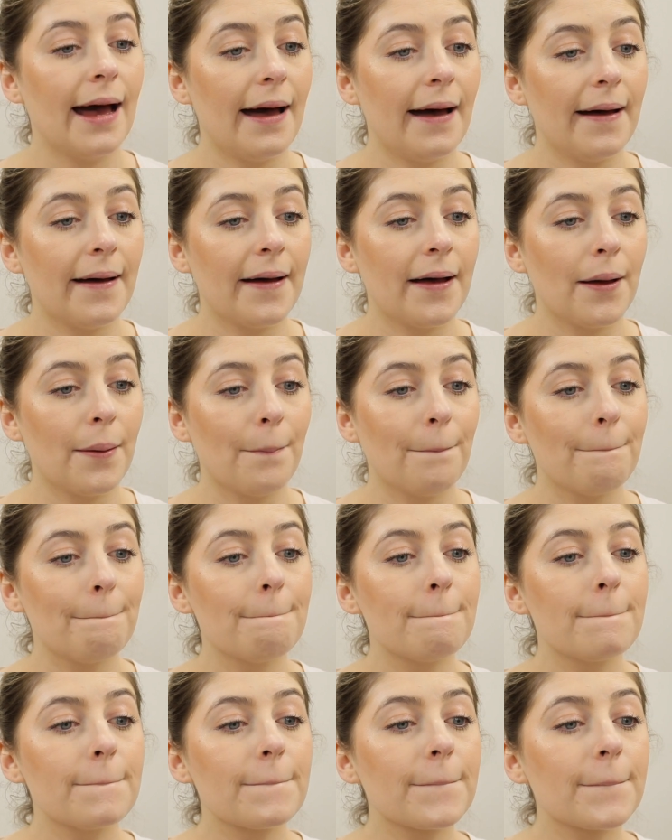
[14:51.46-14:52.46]

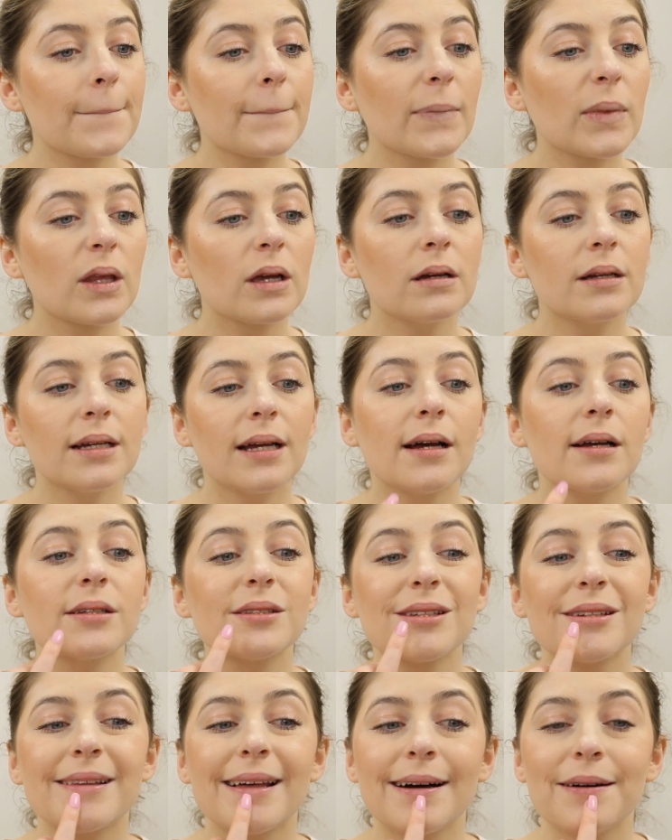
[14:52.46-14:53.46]
Yeah,
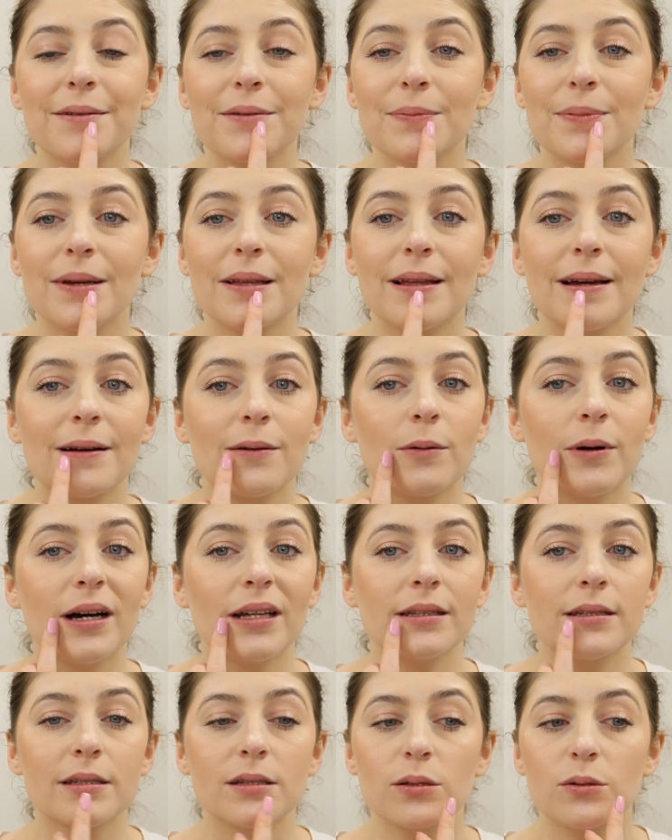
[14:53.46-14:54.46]
so that would be like
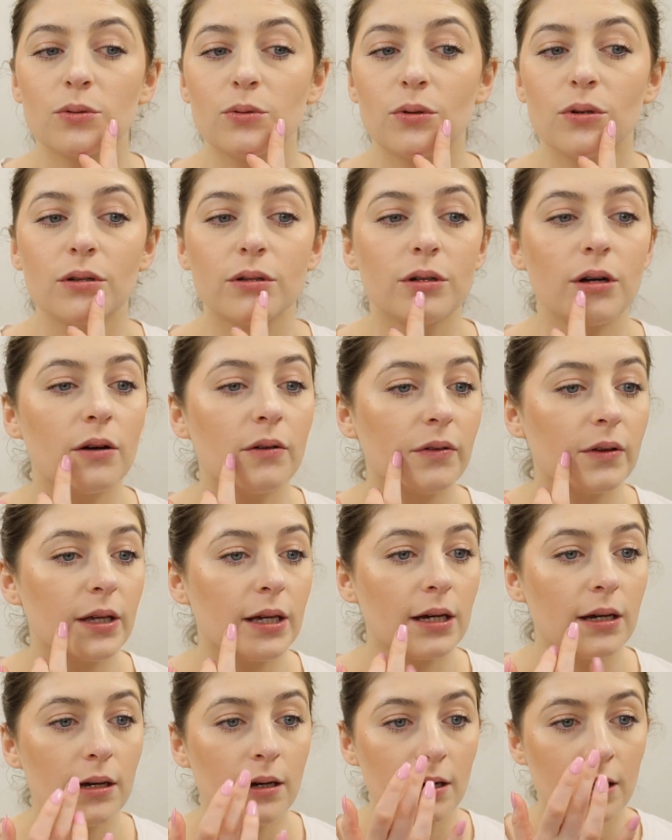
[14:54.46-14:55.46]
why this is worn off
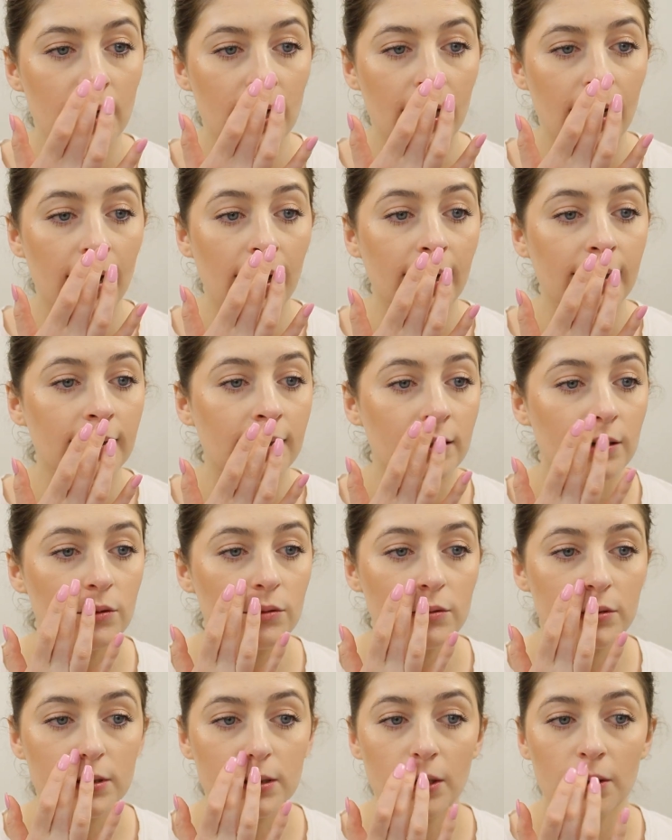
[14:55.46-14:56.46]
here, and then
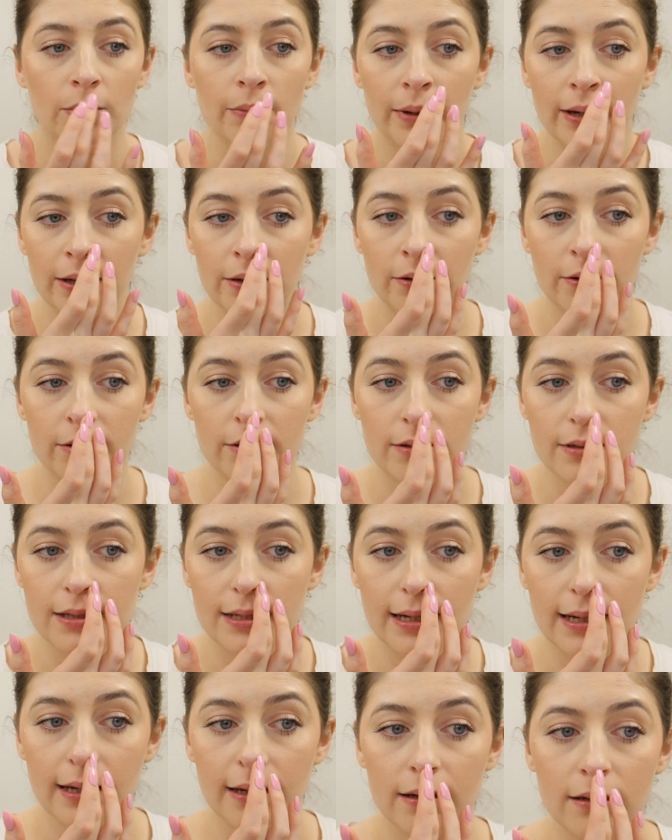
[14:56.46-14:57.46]
also on my nose
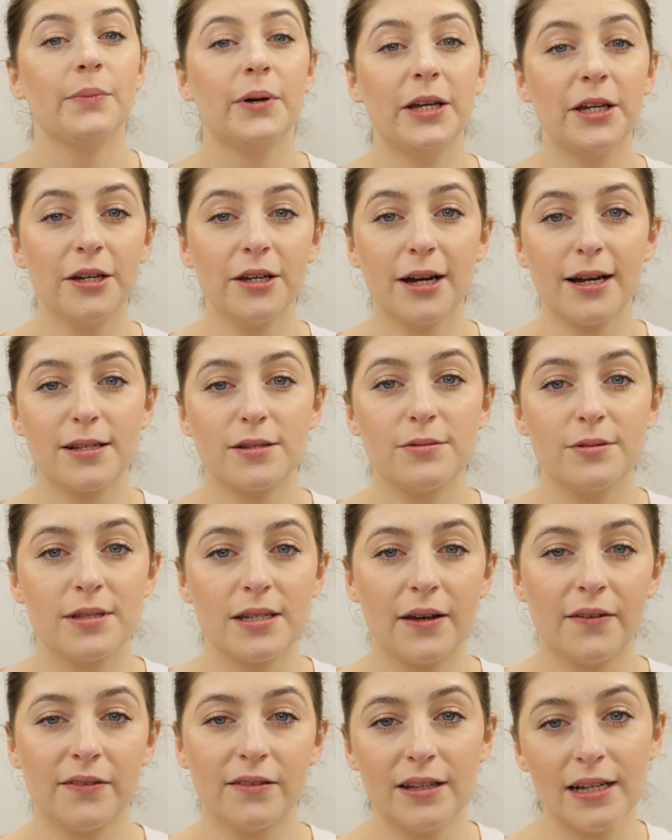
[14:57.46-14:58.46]
there. But you guys will
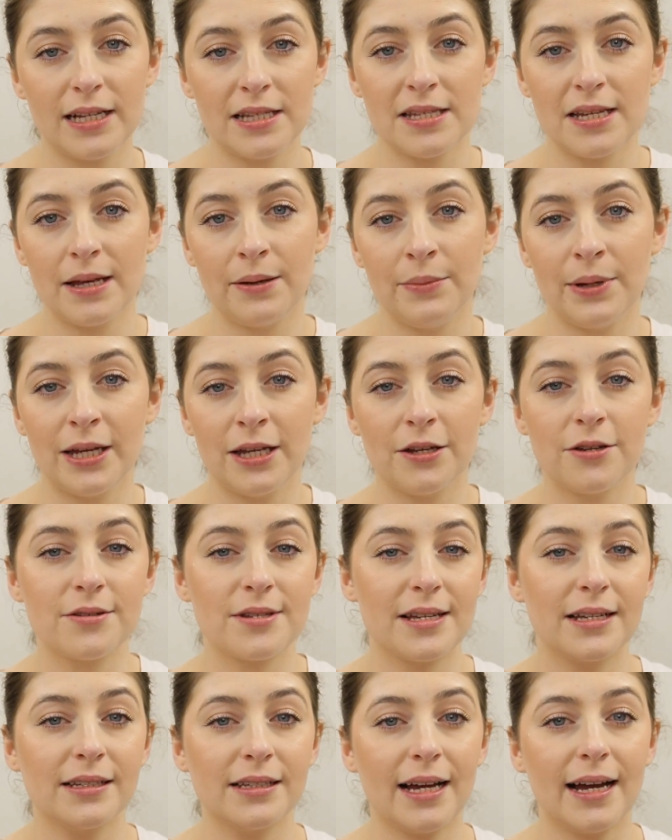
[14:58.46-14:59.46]
definitely see me
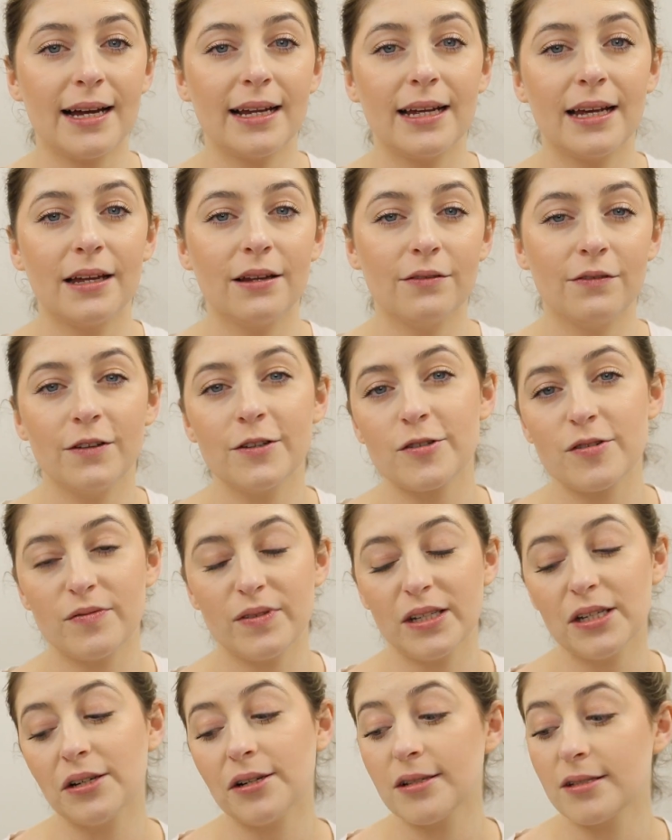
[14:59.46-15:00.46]
using that in future
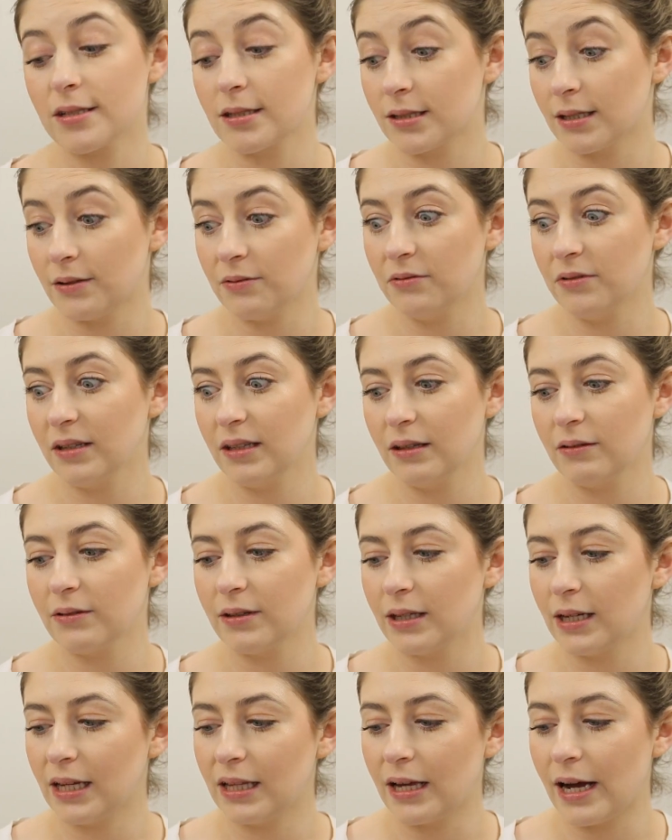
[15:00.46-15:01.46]
videos because I
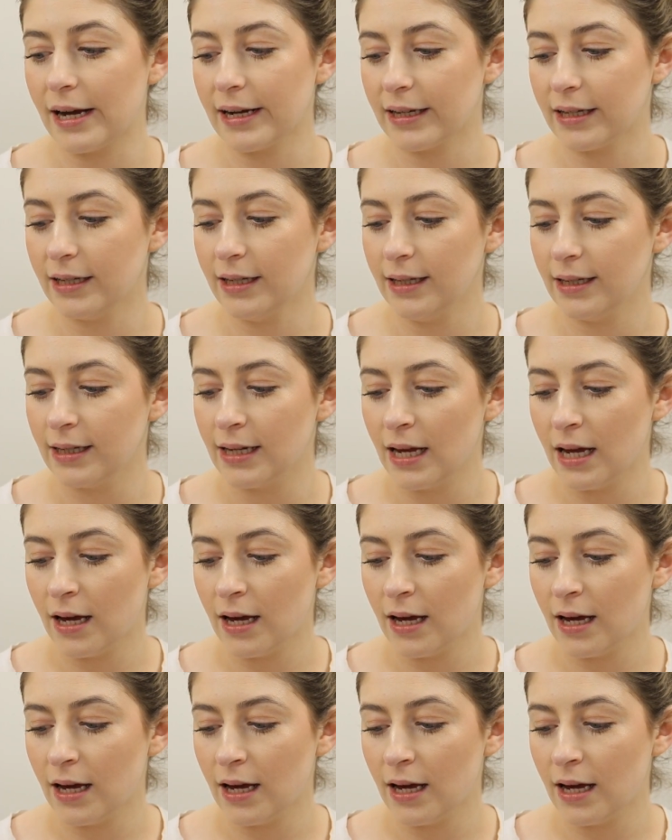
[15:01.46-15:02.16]
really like it.